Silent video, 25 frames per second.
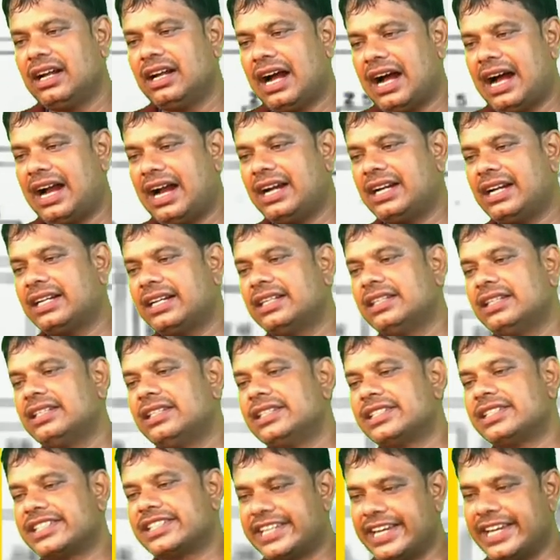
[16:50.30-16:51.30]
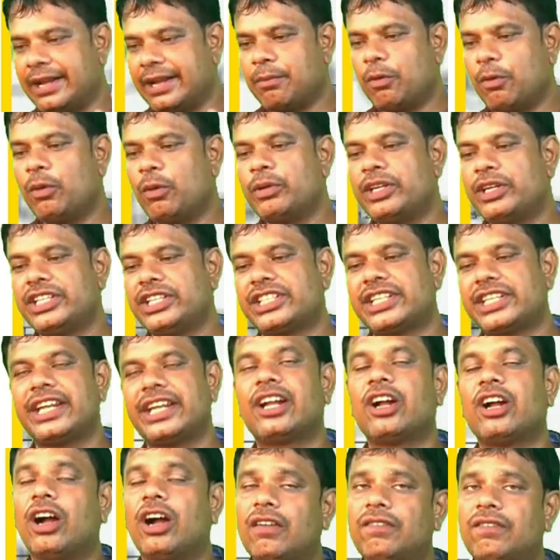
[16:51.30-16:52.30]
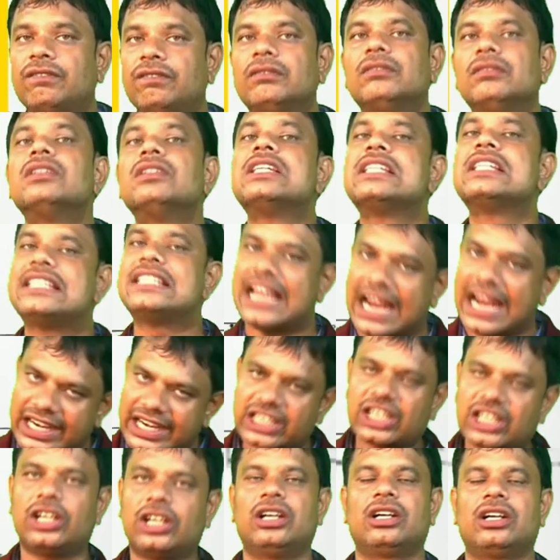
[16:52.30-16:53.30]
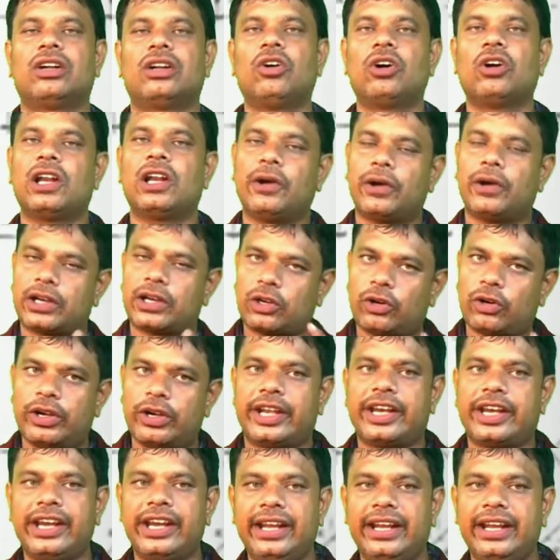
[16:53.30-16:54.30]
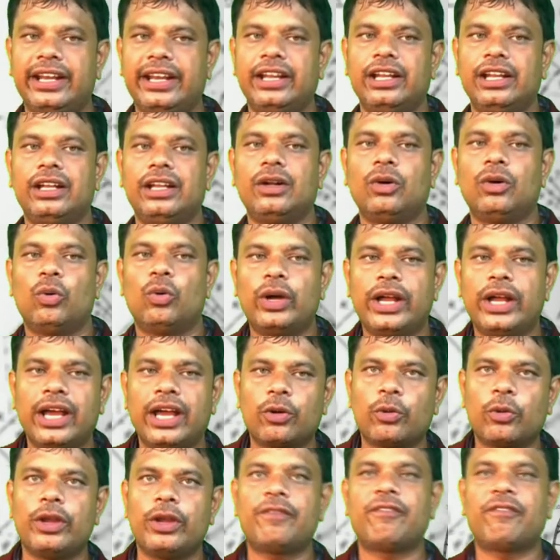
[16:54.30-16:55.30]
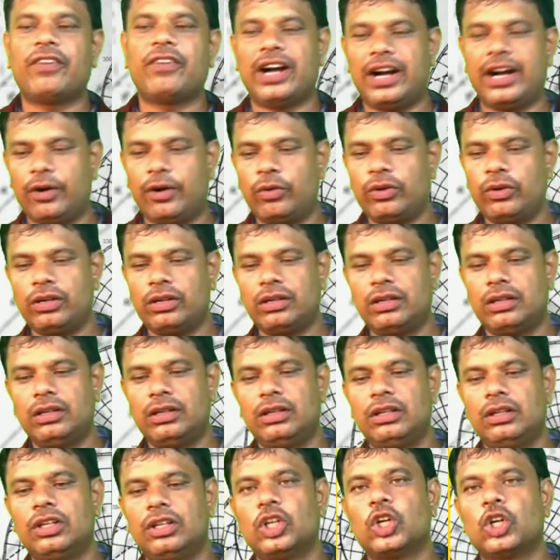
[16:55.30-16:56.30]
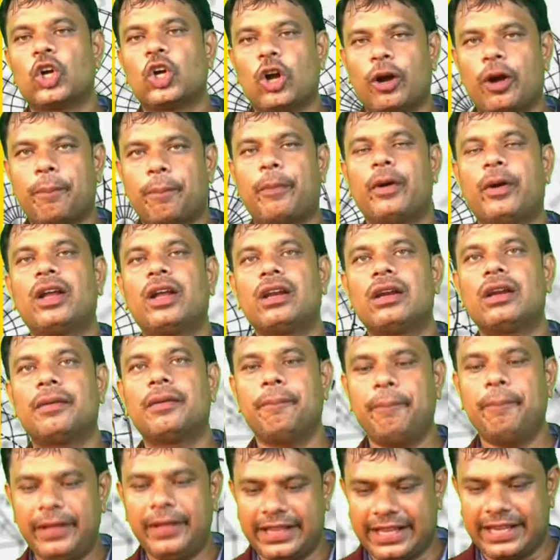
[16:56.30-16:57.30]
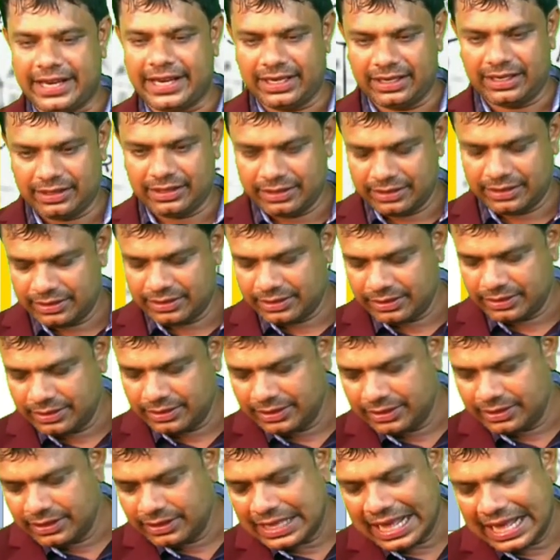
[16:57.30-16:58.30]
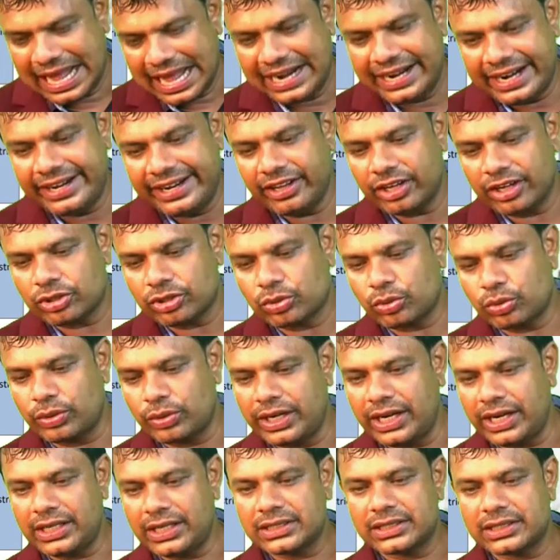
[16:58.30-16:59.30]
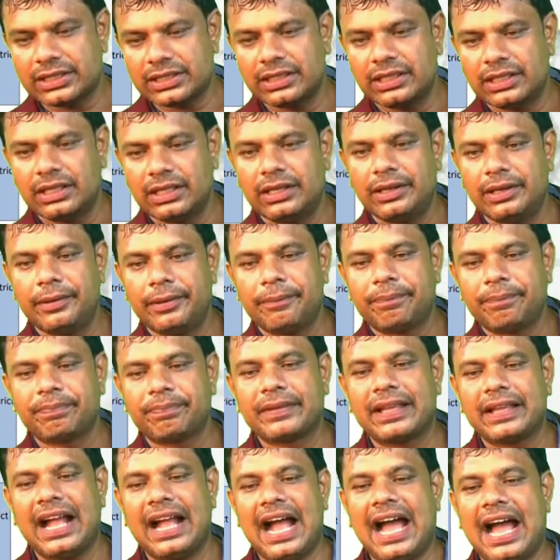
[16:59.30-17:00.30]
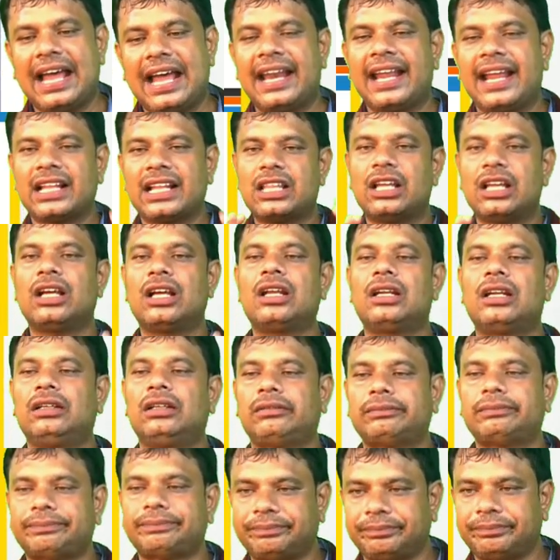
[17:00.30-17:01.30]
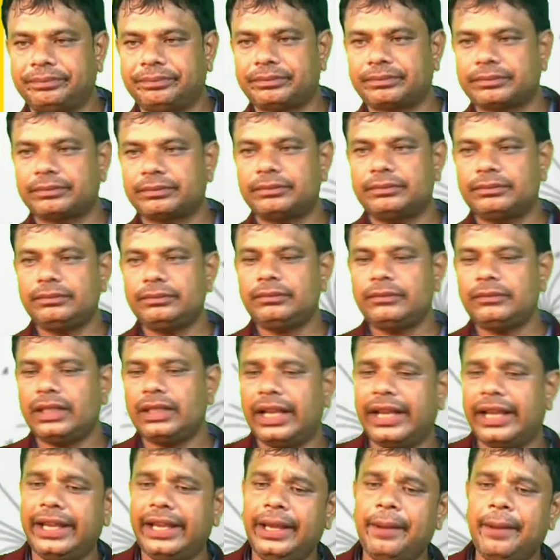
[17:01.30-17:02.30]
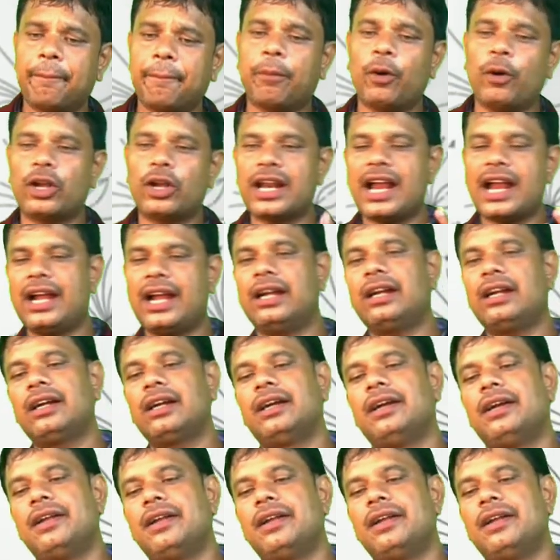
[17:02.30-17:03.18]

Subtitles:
and Singhbhum district of Jharkhand on our country, where we found copper mineral. And dear students, another important